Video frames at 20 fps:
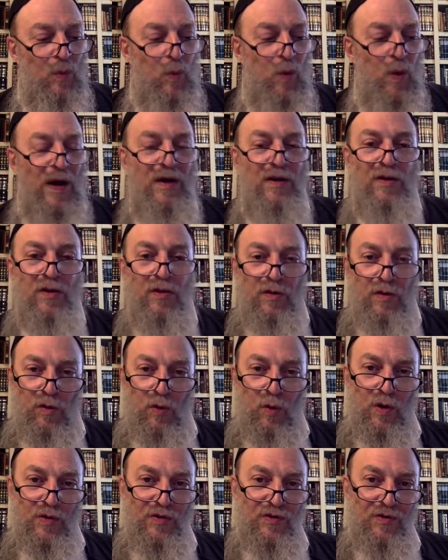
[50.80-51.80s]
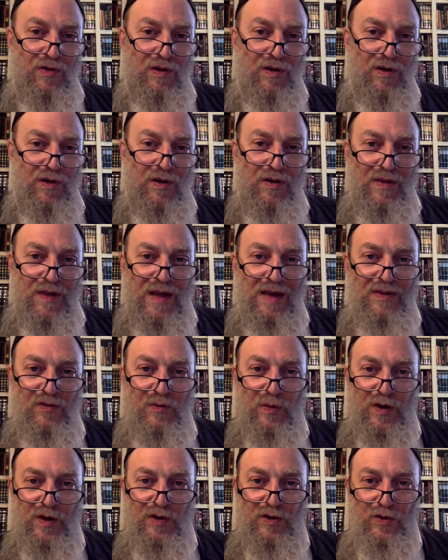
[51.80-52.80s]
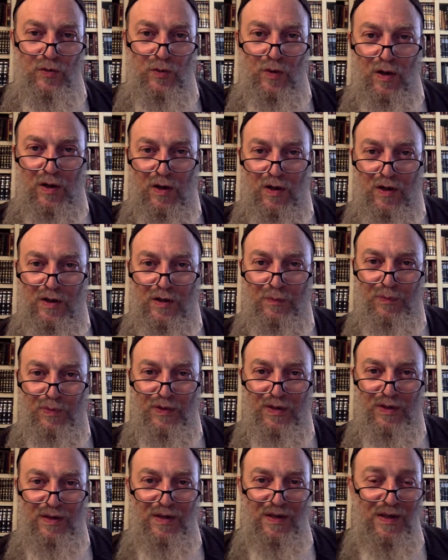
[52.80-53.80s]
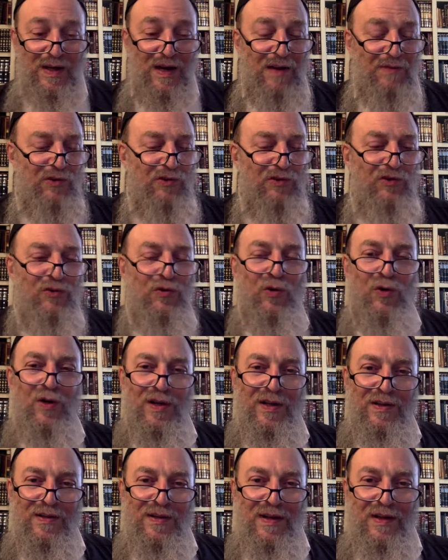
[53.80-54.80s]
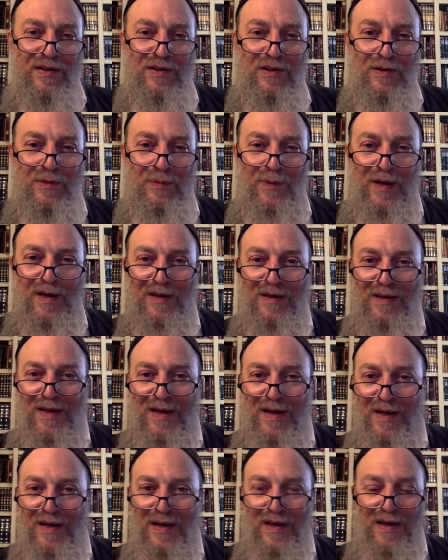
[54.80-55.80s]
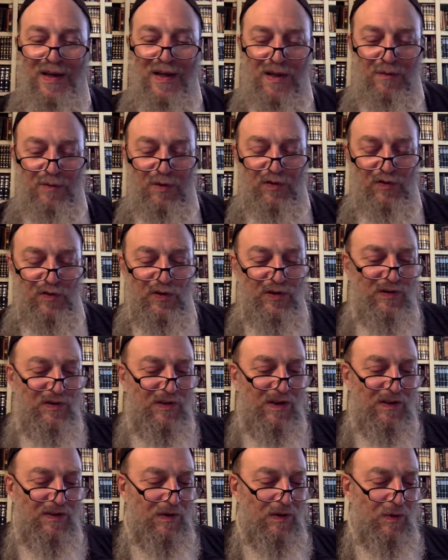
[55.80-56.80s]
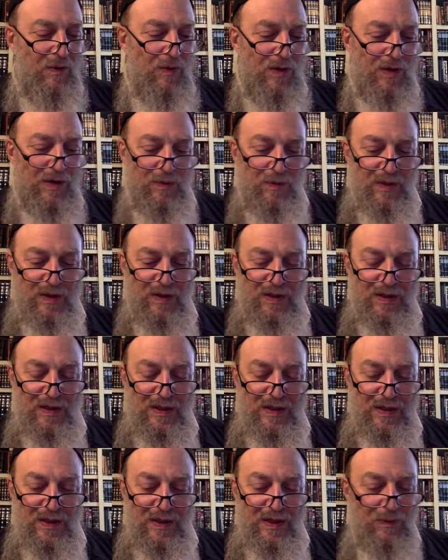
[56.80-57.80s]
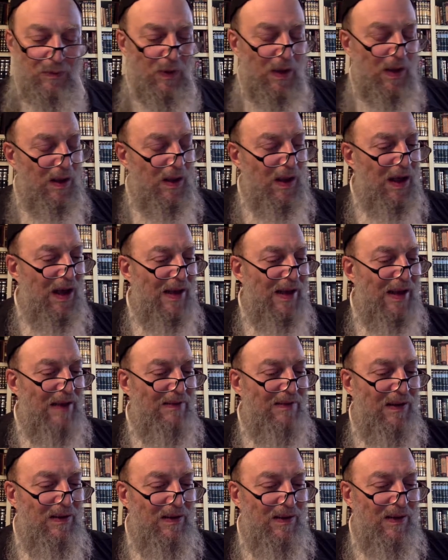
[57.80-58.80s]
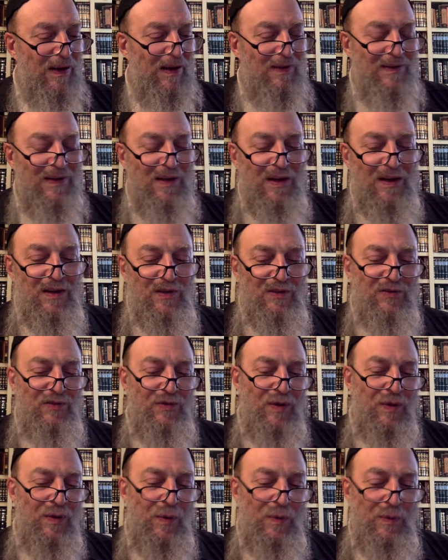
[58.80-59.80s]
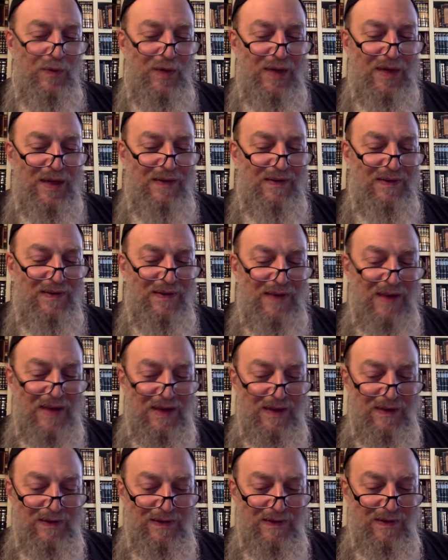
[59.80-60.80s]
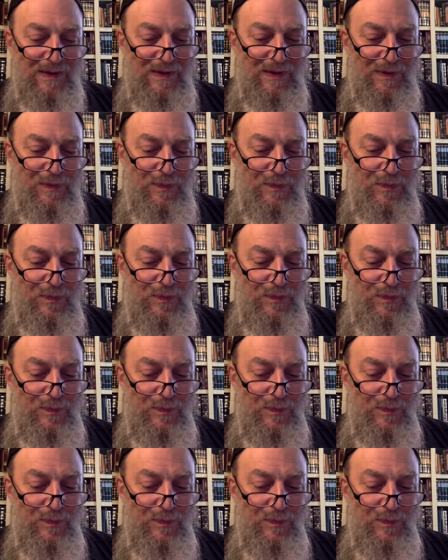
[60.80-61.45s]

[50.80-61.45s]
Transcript: where your thoughts are, that's where you are completely. And I have a story to tell you about that. But first, let's go on with the. I guess I'll tell you the story when we get to that. When